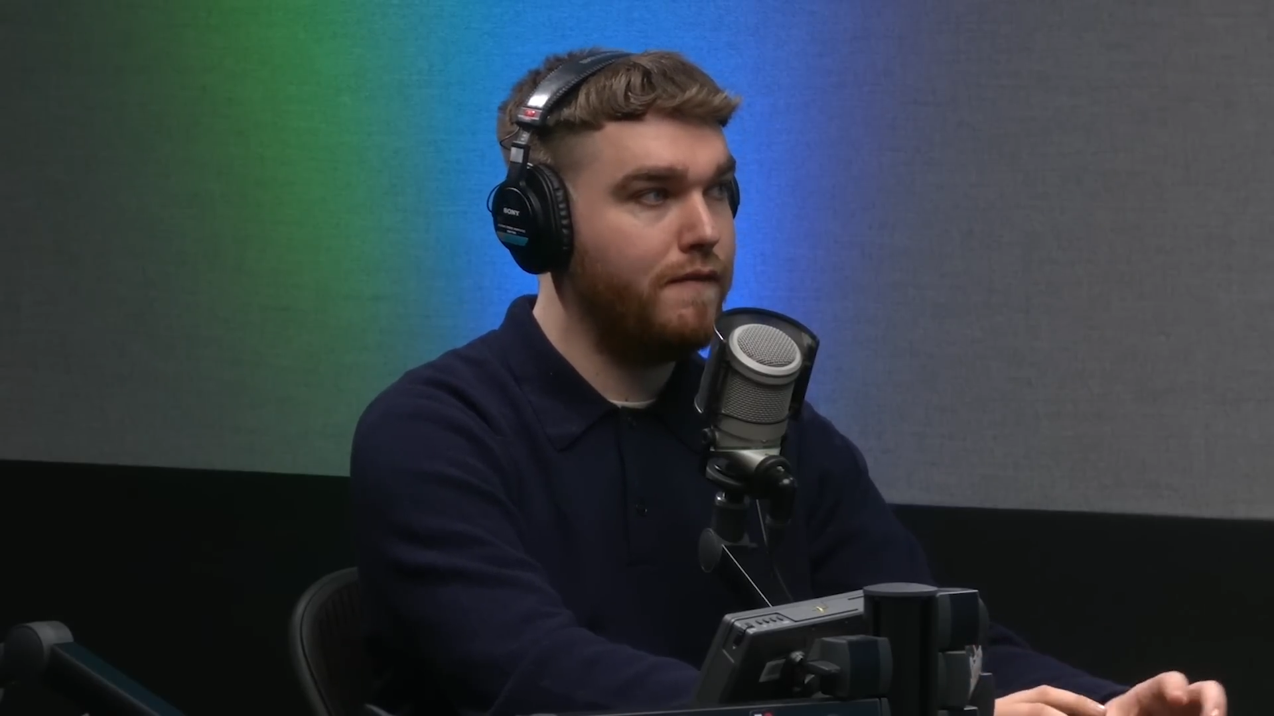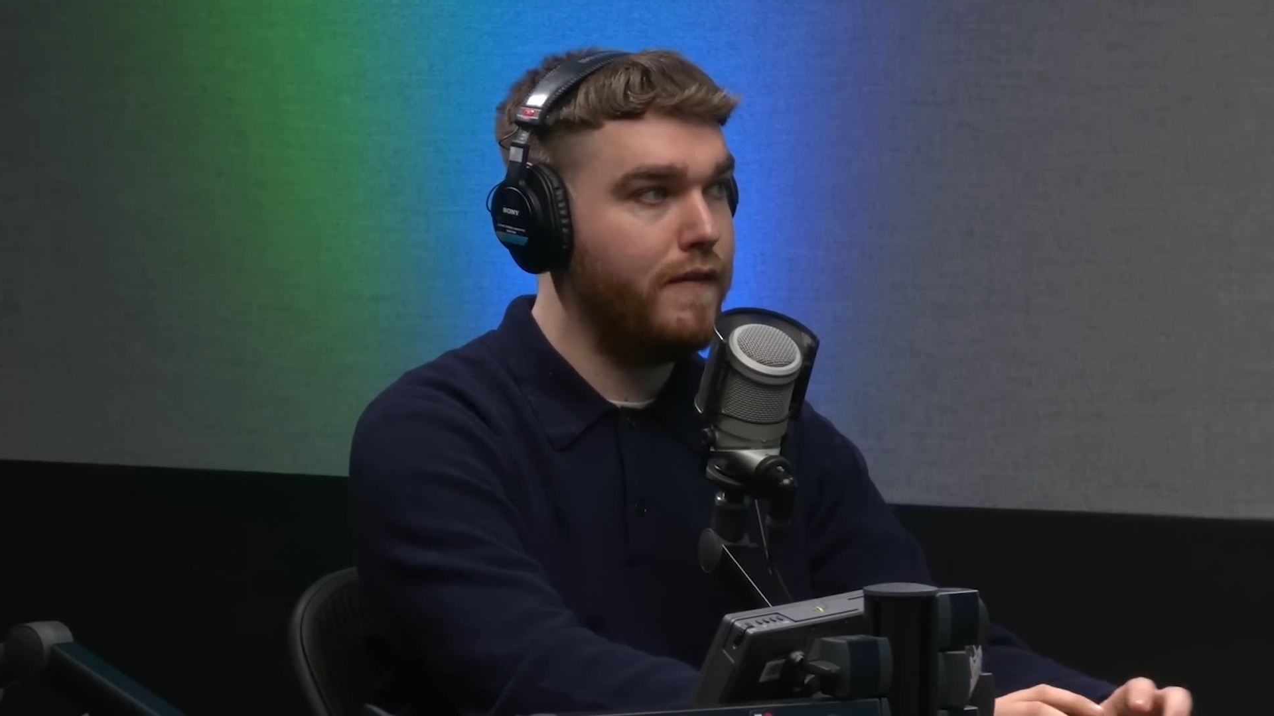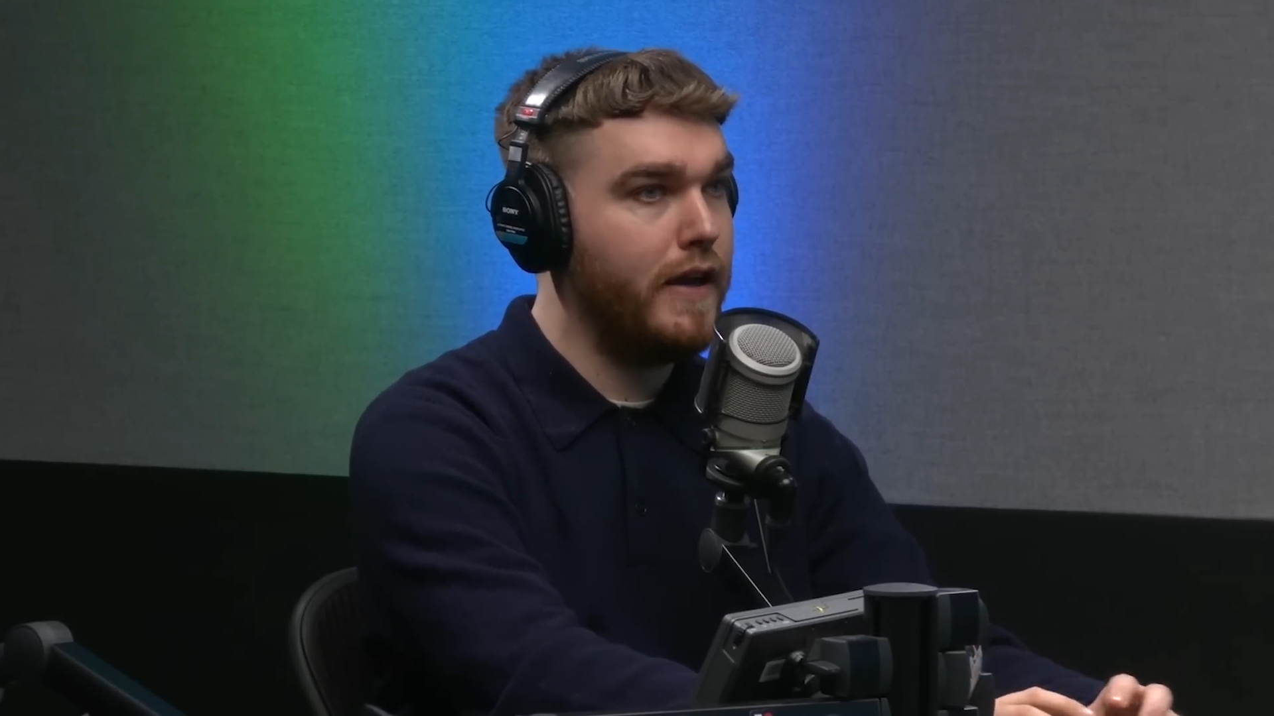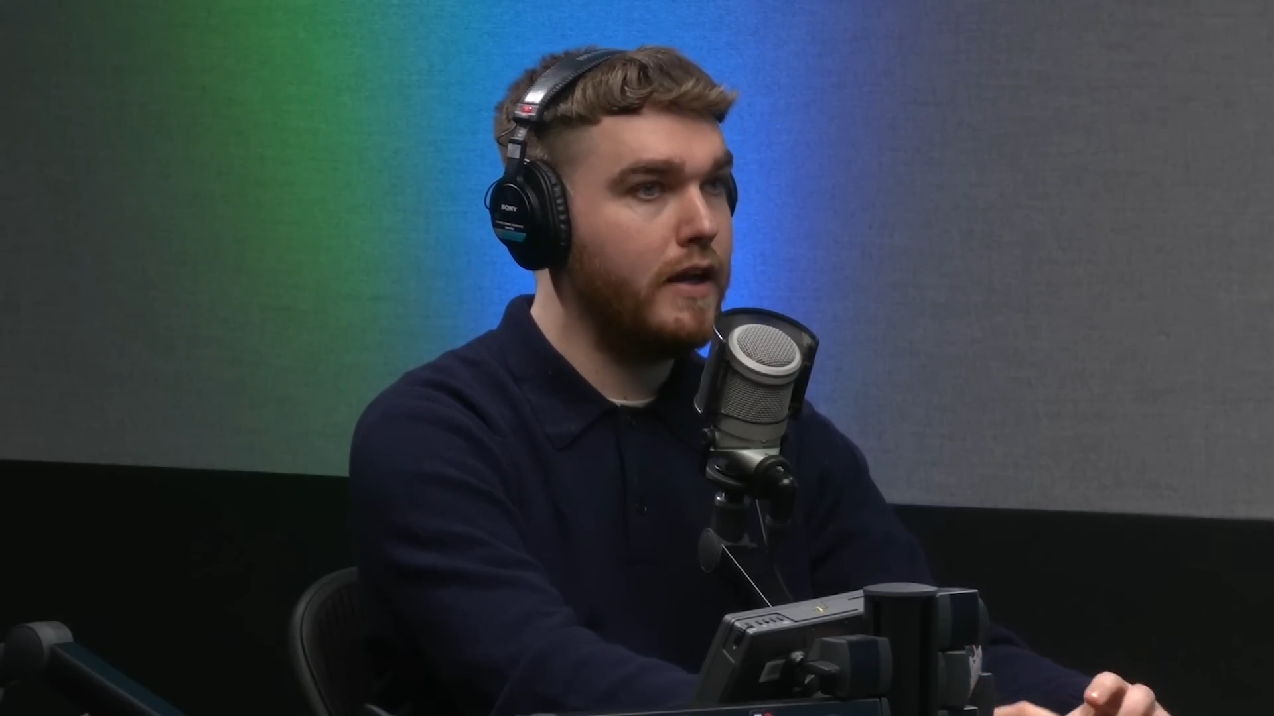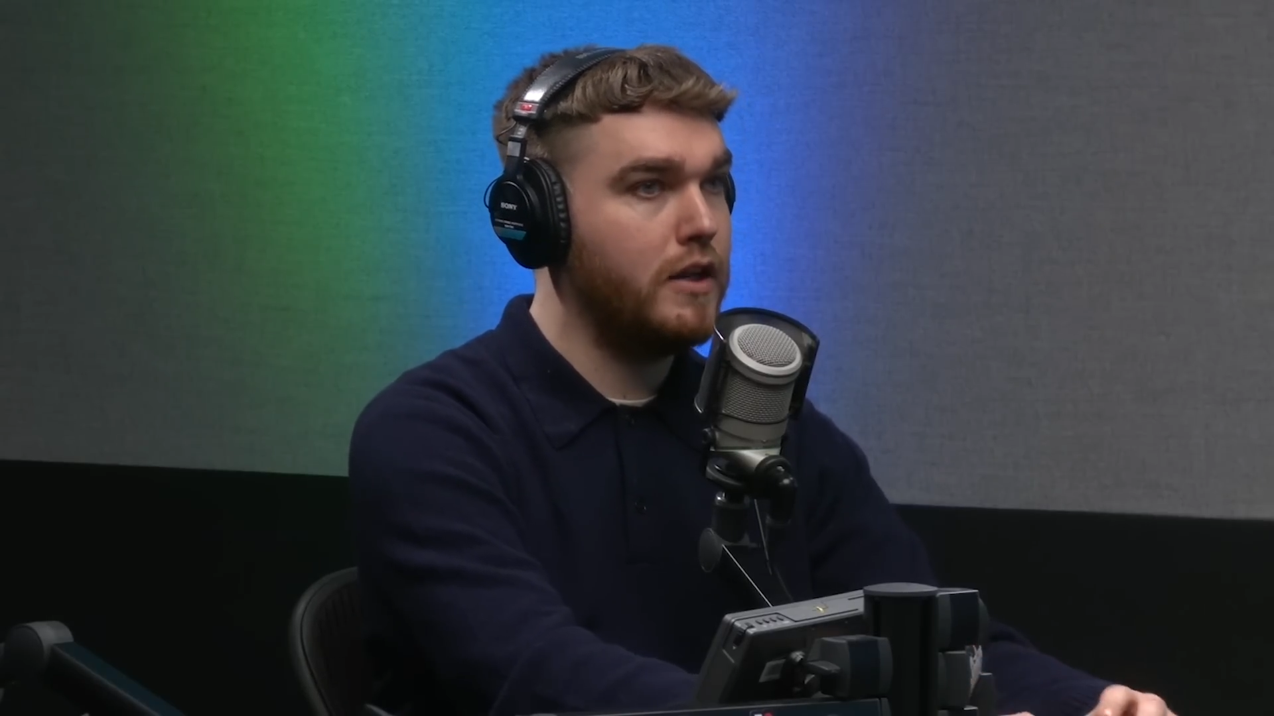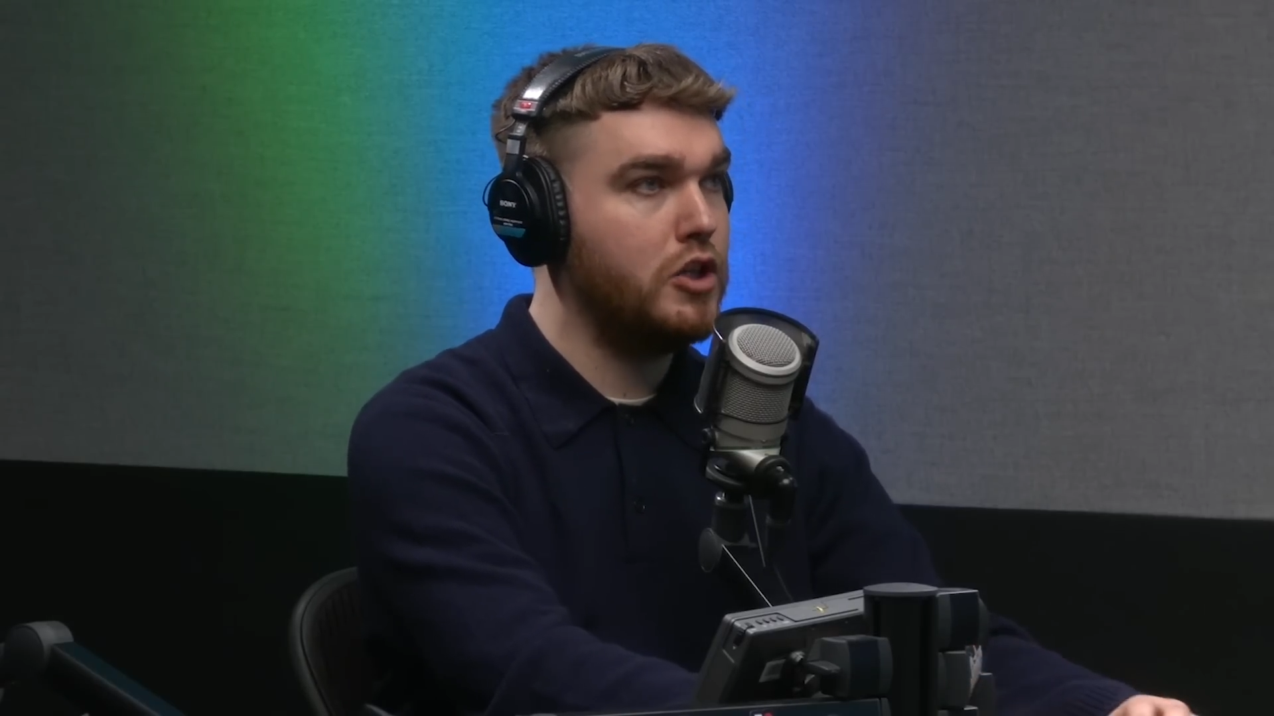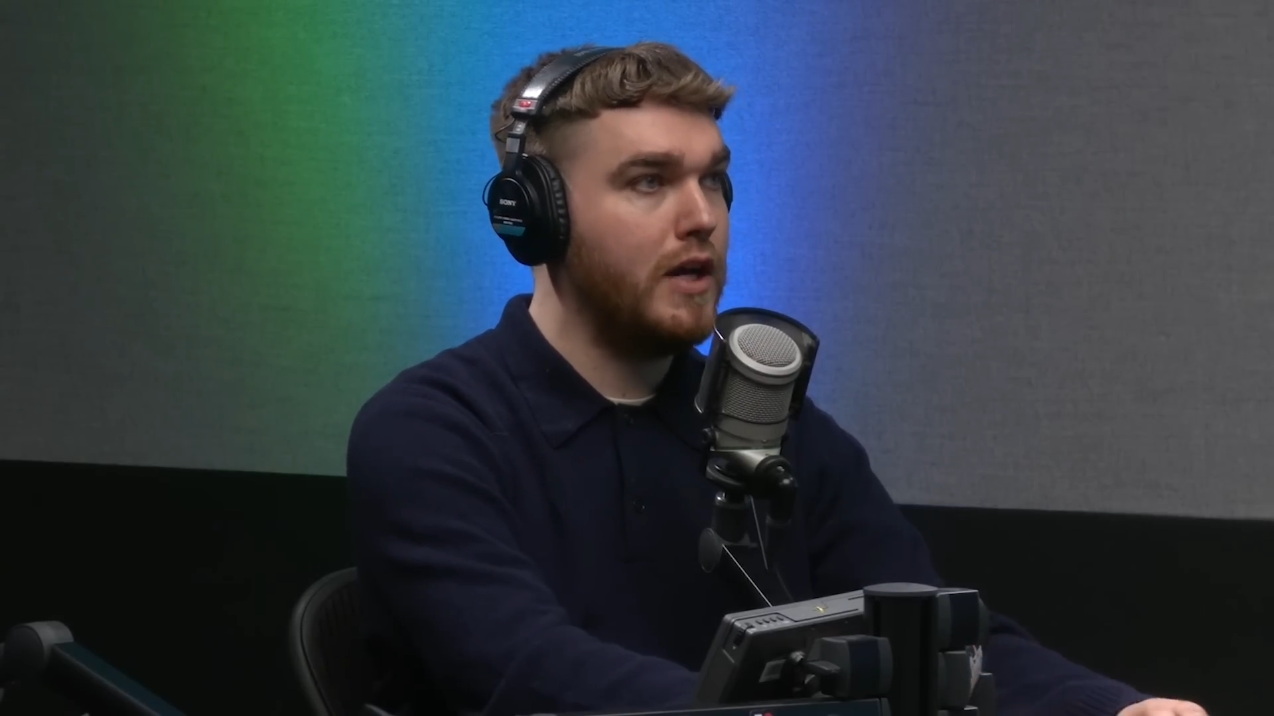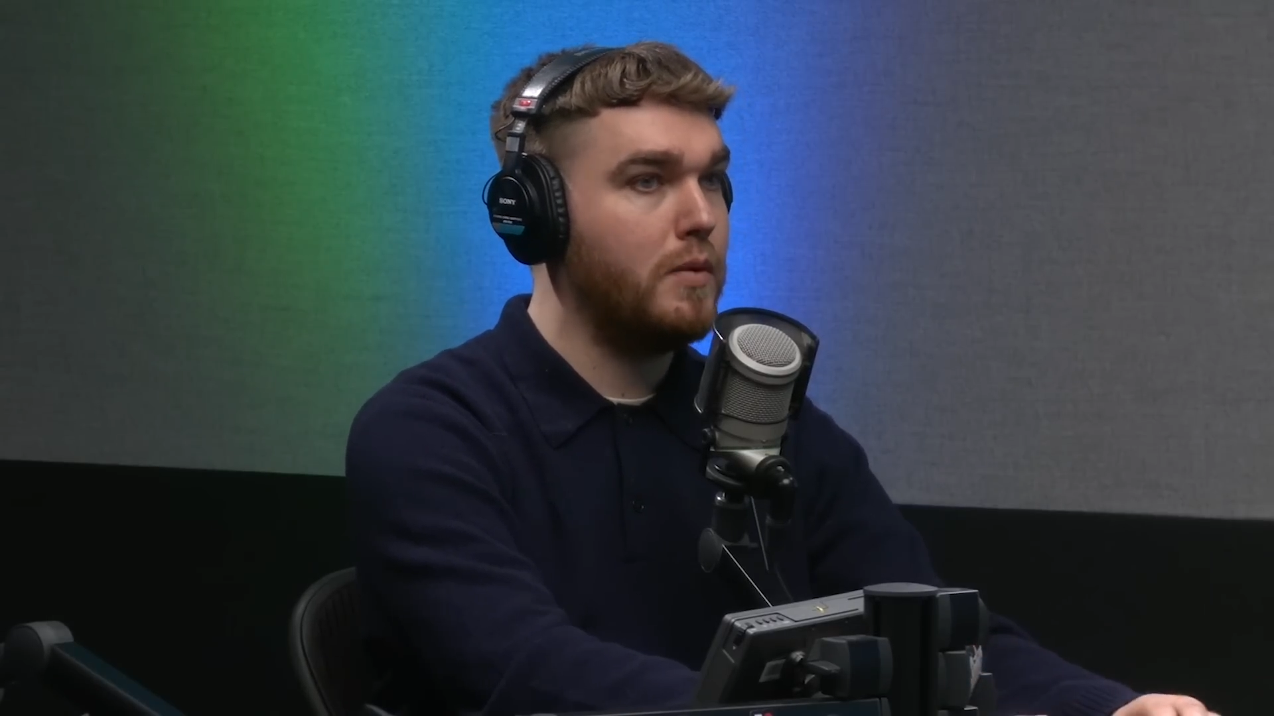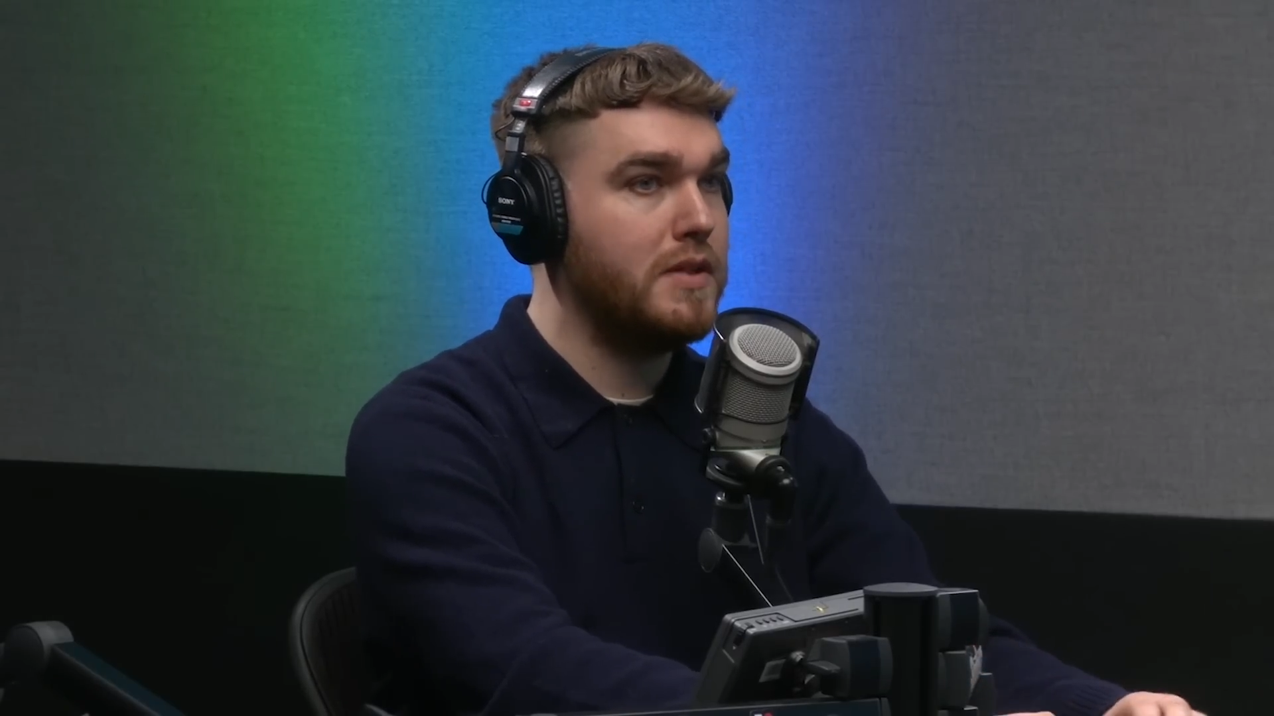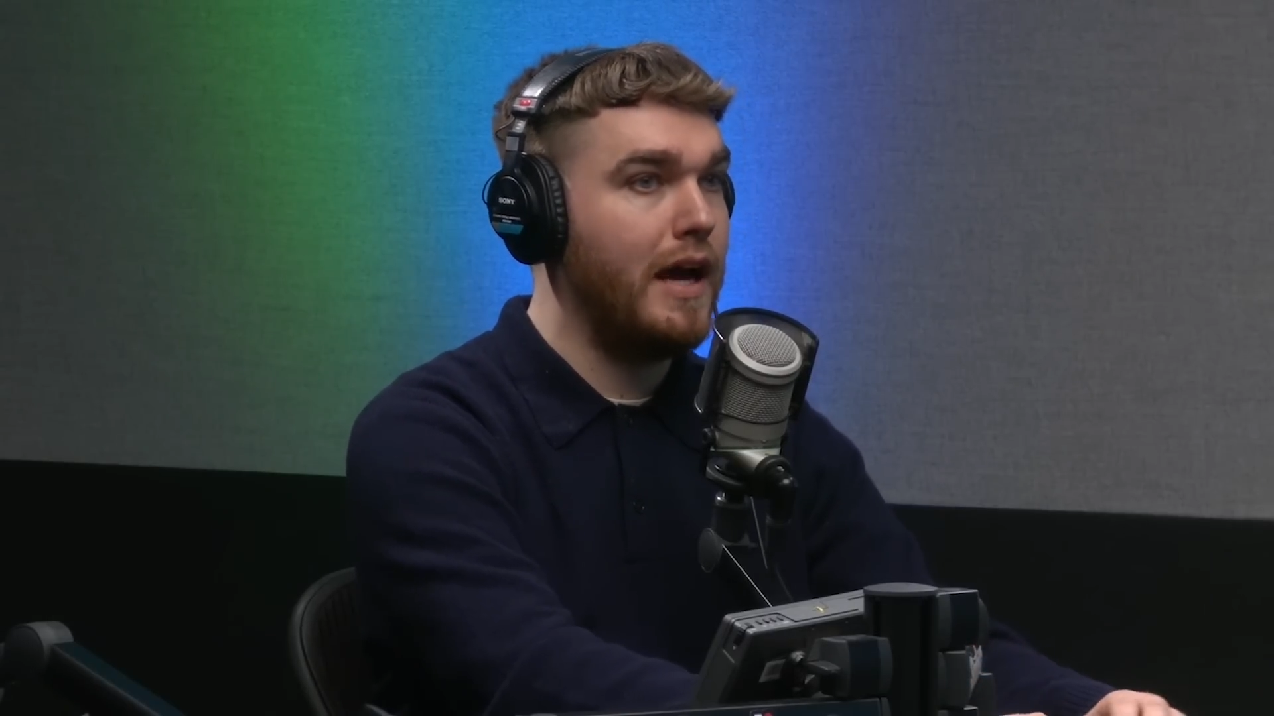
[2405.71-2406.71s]
figure
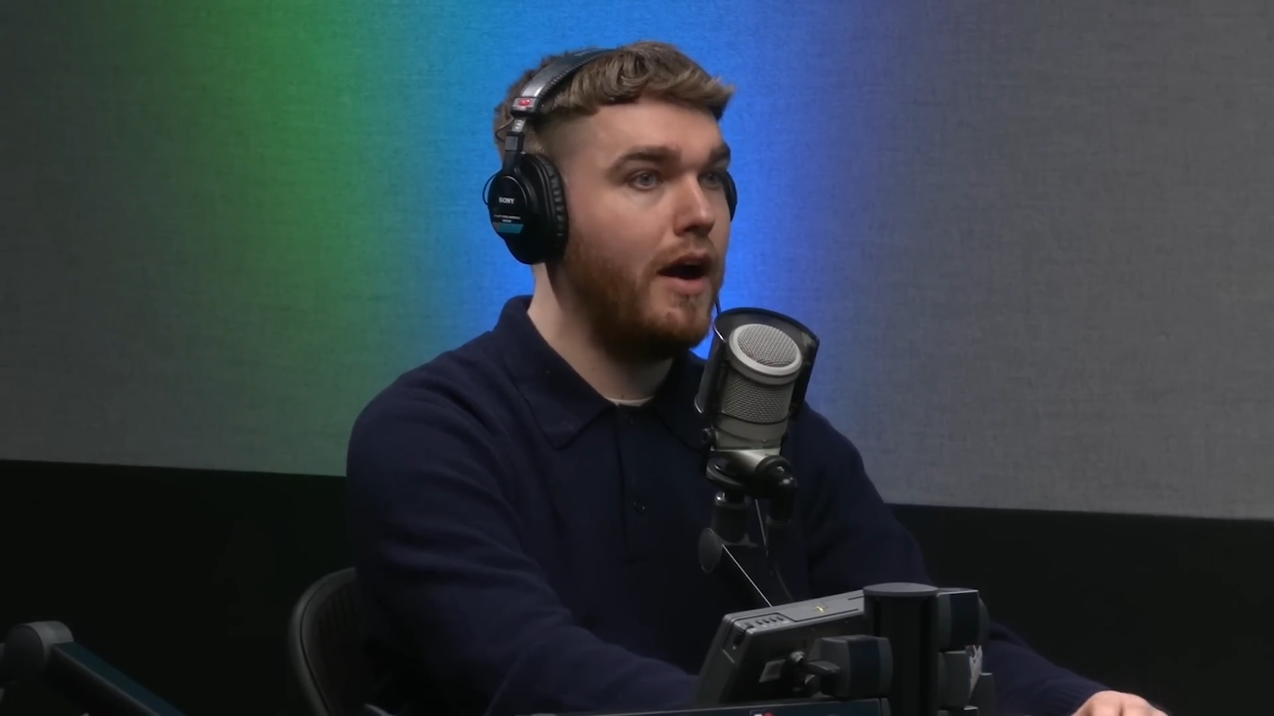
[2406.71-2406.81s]
Chelsea